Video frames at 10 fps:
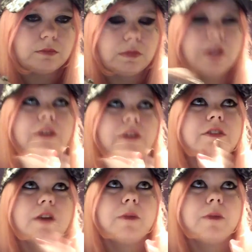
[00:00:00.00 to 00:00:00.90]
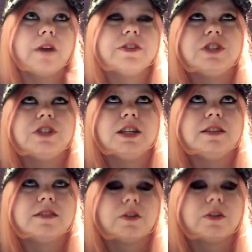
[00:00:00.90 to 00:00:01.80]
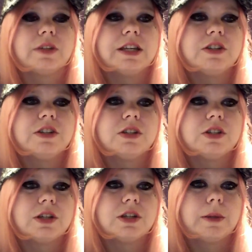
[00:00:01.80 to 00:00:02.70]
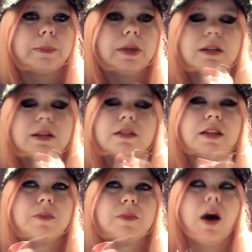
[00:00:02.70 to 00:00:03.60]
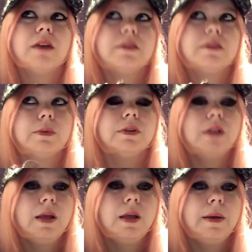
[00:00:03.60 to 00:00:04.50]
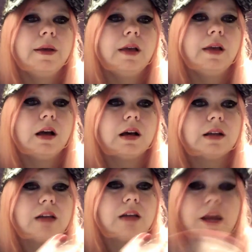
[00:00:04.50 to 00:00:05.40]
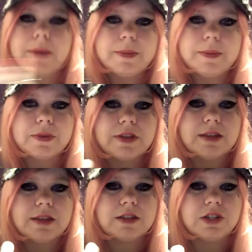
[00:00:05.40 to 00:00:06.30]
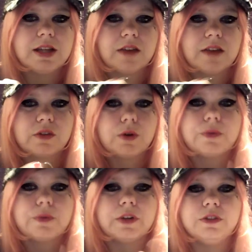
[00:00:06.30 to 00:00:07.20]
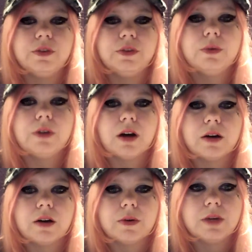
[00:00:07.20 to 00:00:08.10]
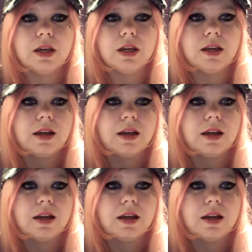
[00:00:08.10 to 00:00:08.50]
The lyrics come off as GD's in a relationship, and that's possible. A lot of people think that GD has a girlfriend due to R.O.D.